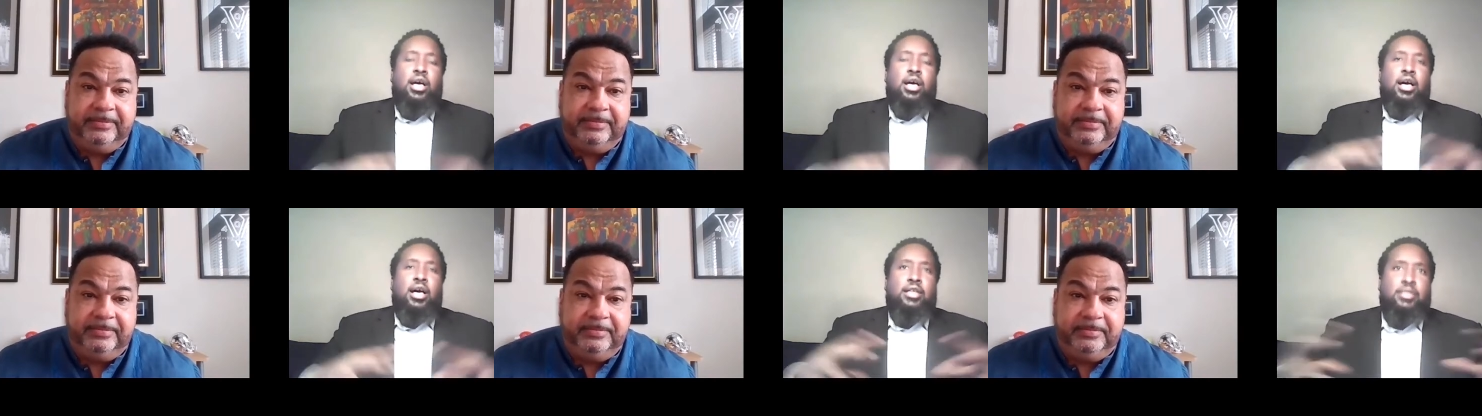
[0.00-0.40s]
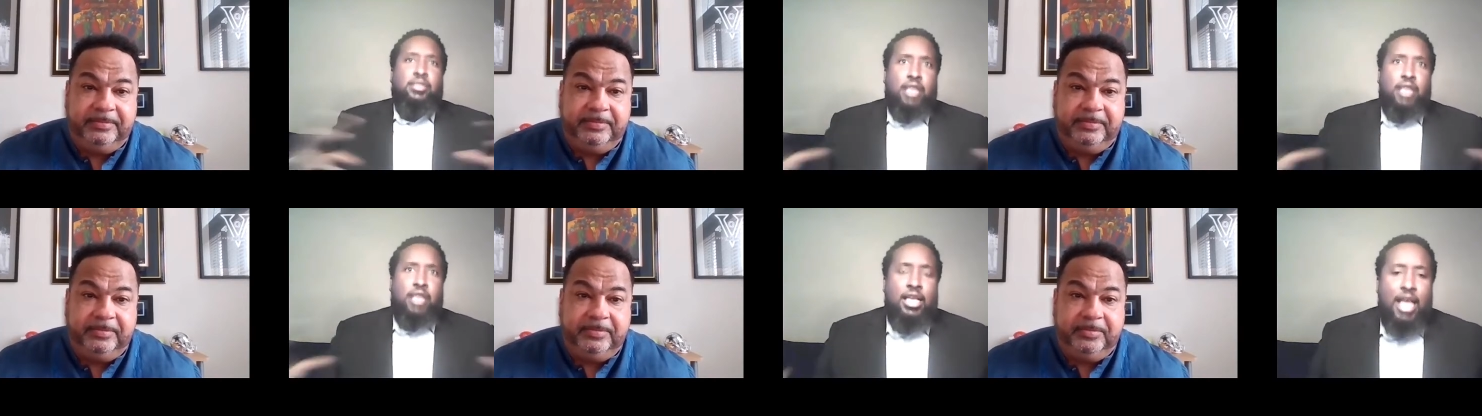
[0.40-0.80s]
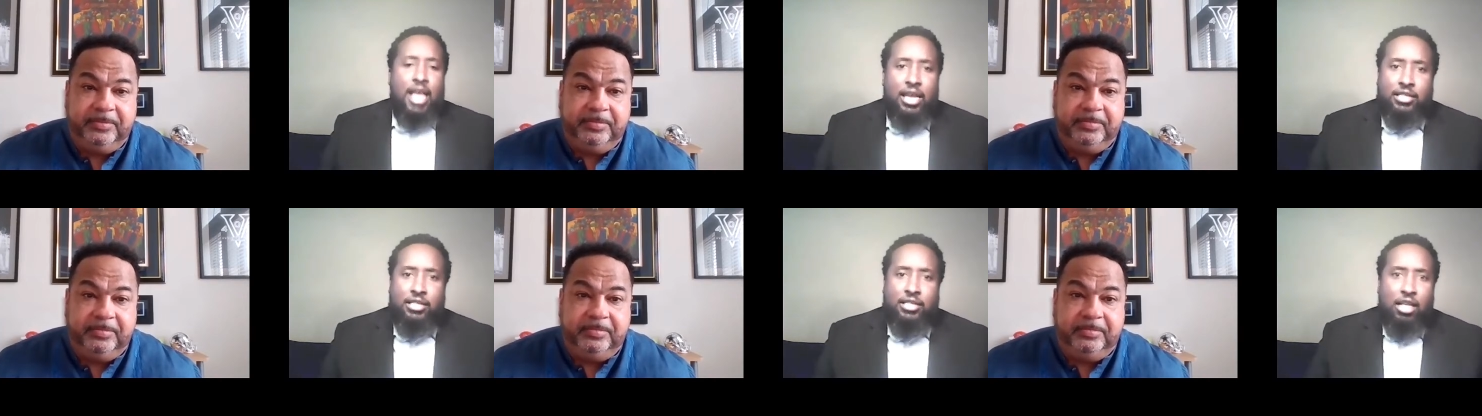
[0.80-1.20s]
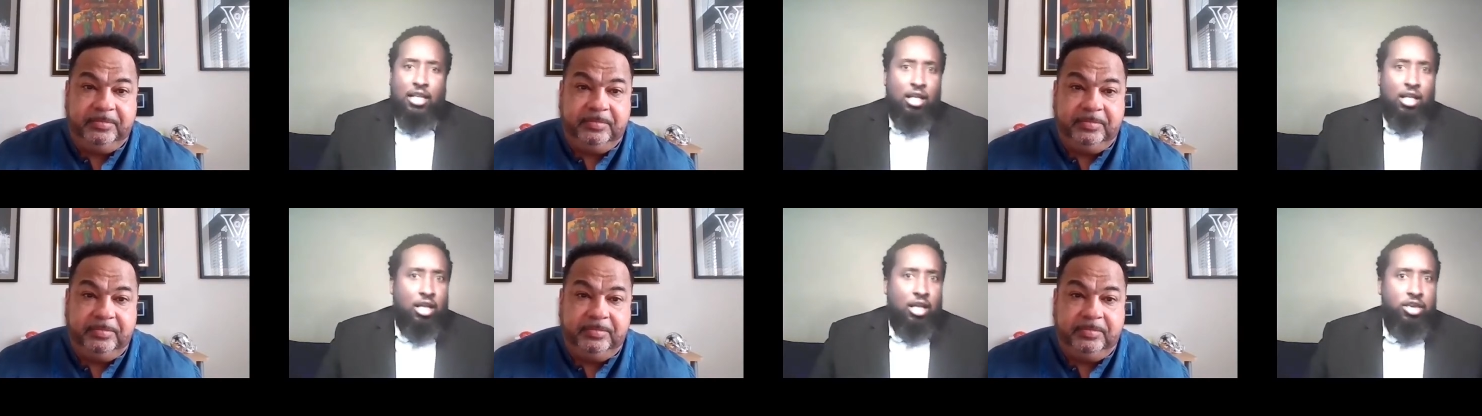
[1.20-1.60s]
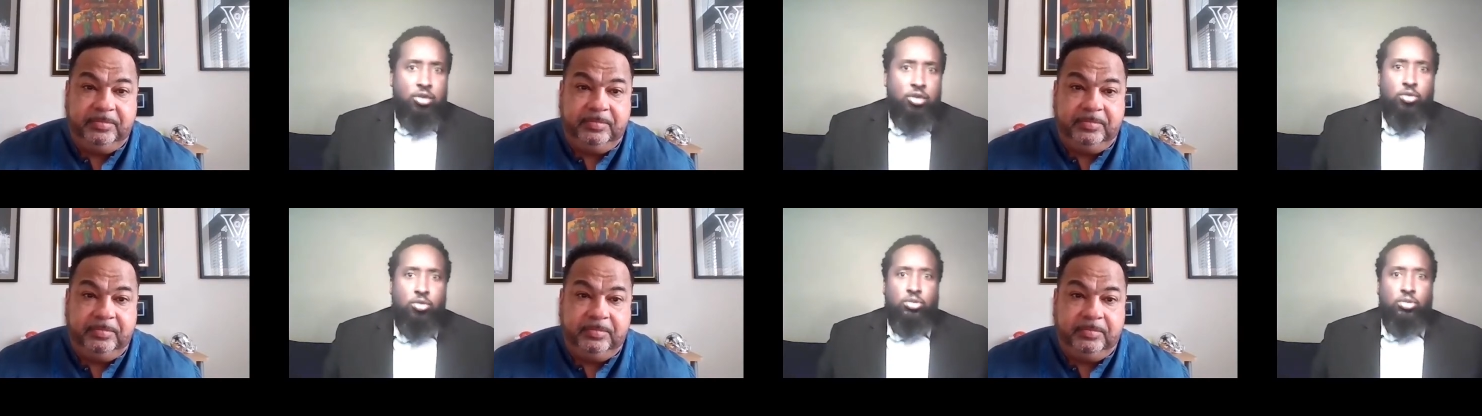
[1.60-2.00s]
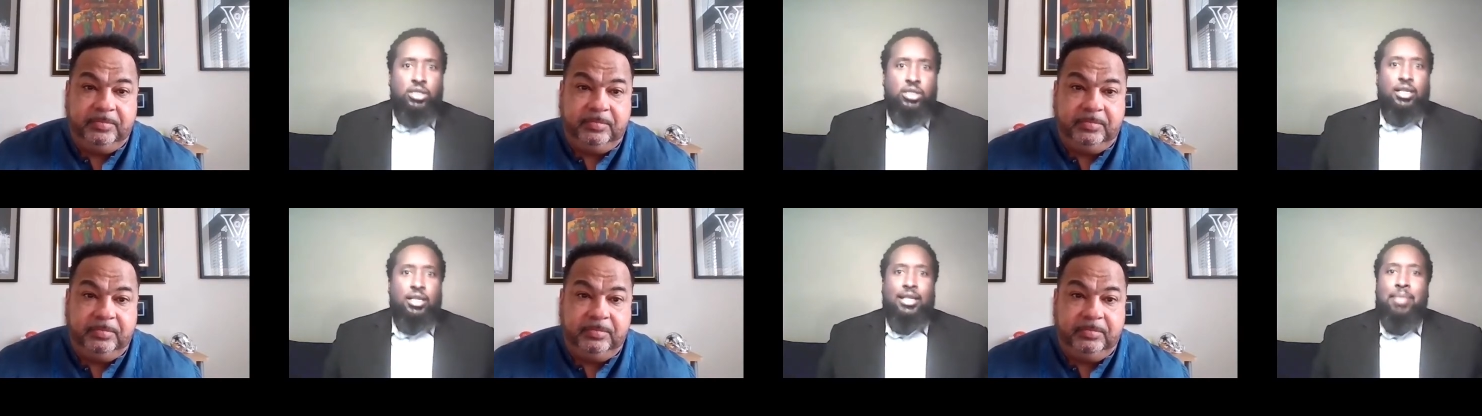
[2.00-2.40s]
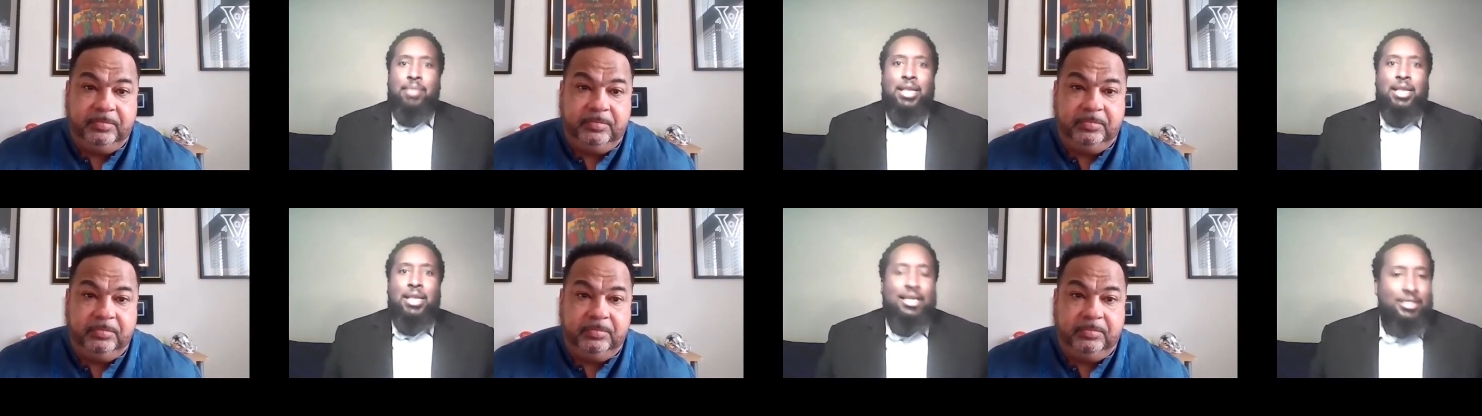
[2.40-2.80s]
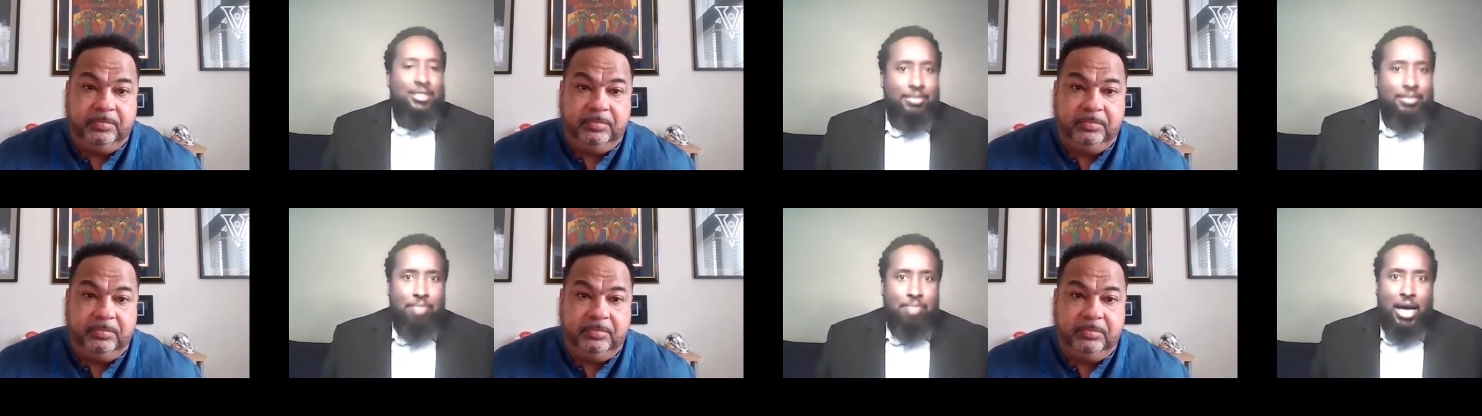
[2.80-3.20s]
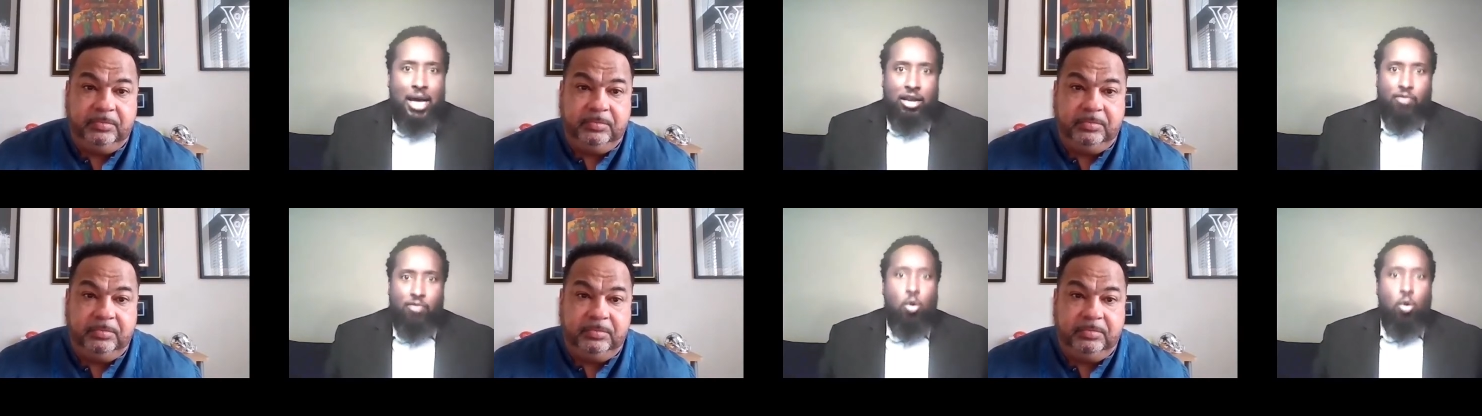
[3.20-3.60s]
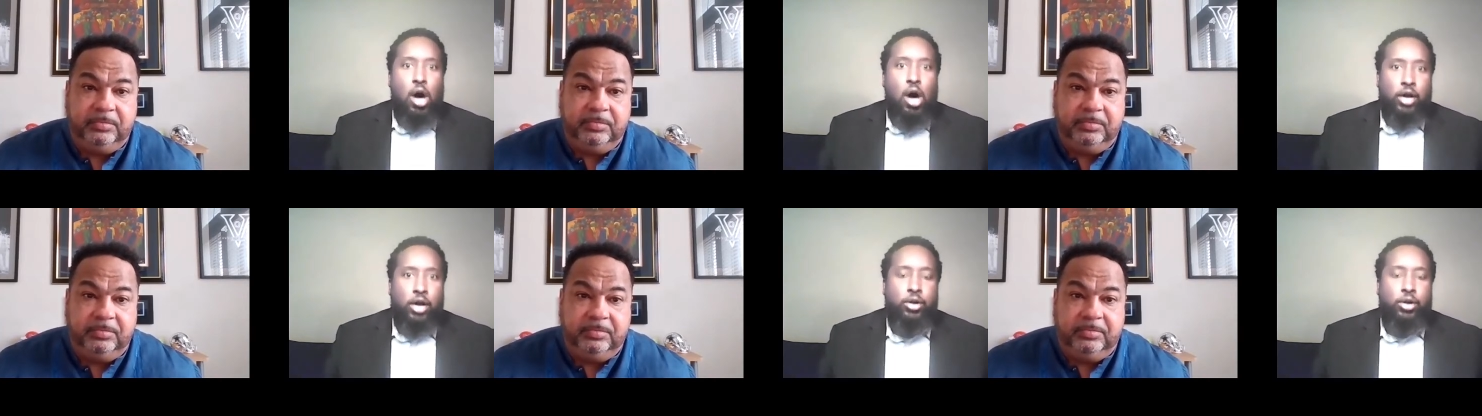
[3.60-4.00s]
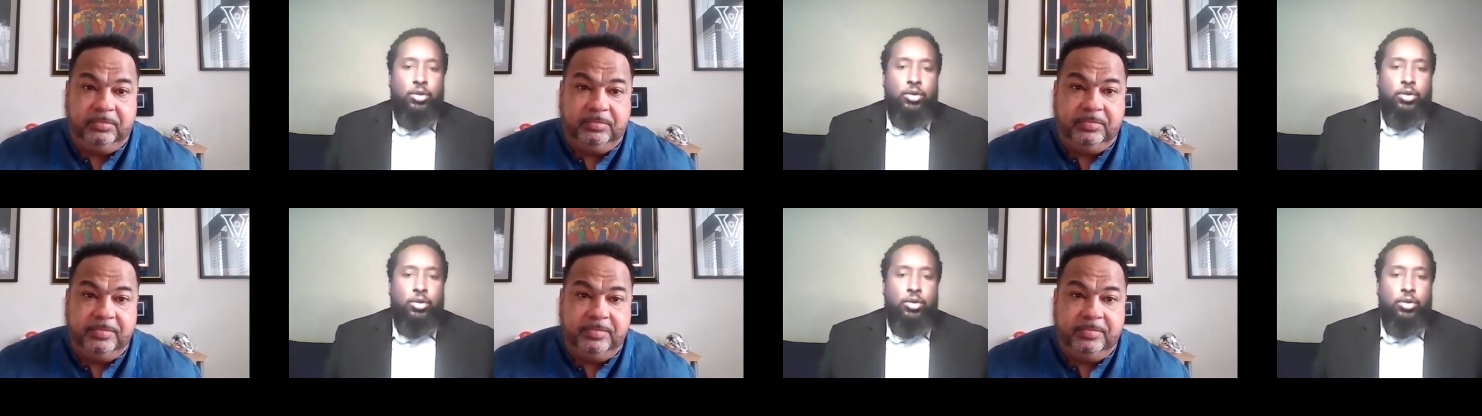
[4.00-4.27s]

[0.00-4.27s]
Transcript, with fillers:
Speaker 1: uh, say God is a, a huge, limitless body of water.